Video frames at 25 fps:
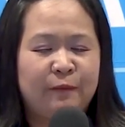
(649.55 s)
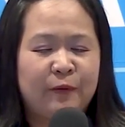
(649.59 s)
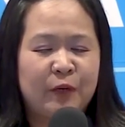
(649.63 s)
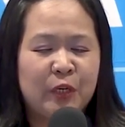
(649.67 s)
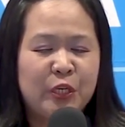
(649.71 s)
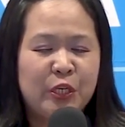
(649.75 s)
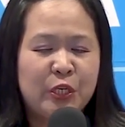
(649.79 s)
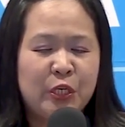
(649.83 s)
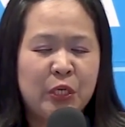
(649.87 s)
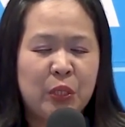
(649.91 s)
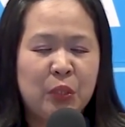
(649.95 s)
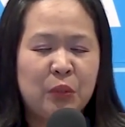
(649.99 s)

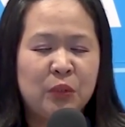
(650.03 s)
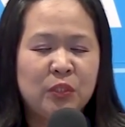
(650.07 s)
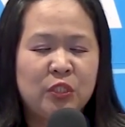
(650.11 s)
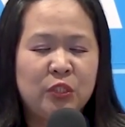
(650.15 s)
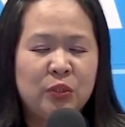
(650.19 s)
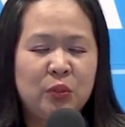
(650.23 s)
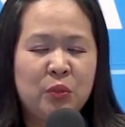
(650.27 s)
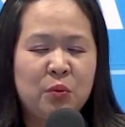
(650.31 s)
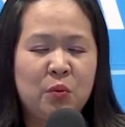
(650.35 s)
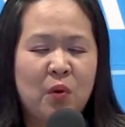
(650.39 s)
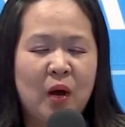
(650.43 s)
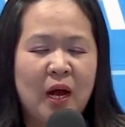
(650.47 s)
for those
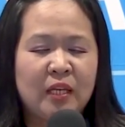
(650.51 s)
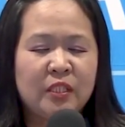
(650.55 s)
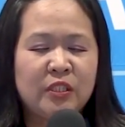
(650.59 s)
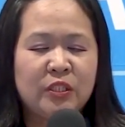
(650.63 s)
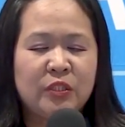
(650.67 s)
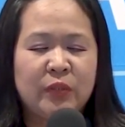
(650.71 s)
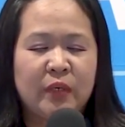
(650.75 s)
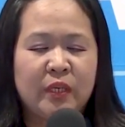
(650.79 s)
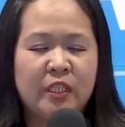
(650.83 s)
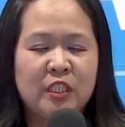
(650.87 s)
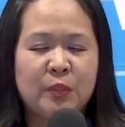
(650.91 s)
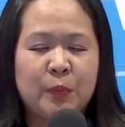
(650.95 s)
who
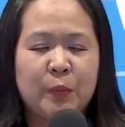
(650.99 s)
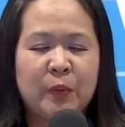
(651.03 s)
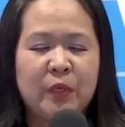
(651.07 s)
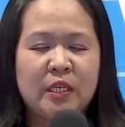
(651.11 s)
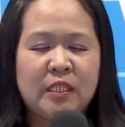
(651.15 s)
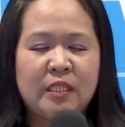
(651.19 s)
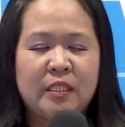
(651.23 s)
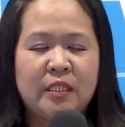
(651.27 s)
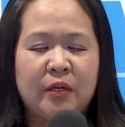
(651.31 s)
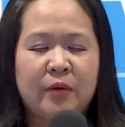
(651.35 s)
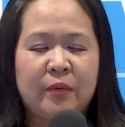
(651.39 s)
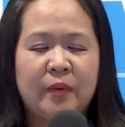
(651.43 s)
wants to
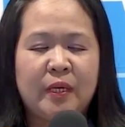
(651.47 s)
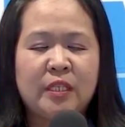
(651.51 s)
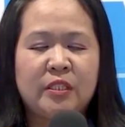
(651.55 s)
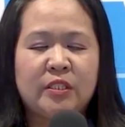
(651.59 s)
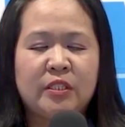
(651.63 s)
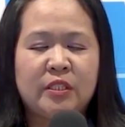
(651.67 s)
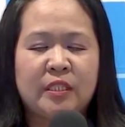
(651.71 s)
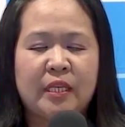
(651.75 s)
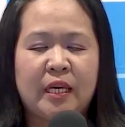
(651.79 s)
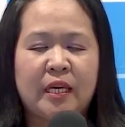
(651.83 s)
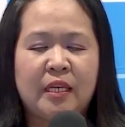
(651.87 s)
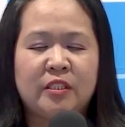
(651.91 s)
experience the
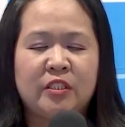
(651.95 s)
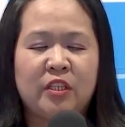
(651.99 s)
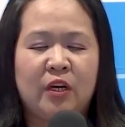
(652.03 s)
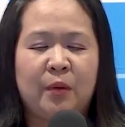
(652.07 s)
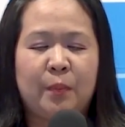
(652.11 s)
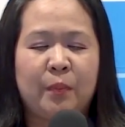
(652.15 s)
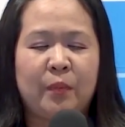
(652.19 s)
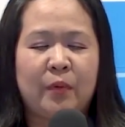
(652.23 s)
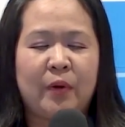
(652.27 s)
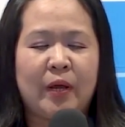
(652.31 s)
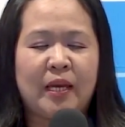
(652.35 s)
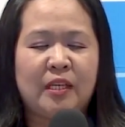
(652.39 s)
rich taste of
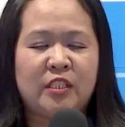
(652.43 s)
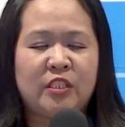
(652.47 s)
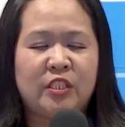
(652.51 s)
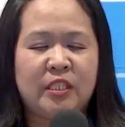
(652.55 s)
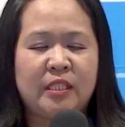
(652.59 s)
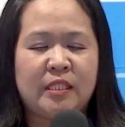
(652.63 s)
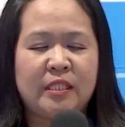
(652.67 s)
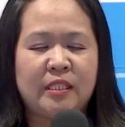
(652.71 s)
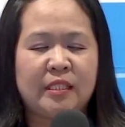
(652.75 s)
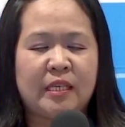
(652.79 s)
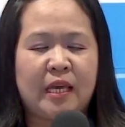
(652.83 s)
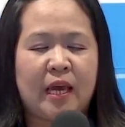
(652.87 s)
red
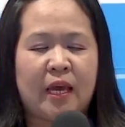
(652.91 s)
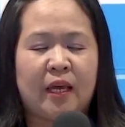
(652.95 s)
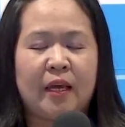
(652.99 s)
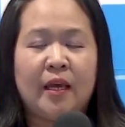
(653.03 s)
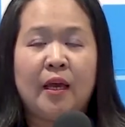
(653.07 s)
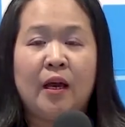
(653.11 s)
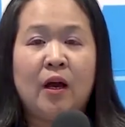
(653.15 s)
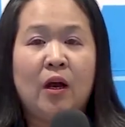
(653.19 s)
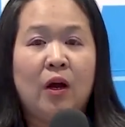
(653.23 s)
ginseng.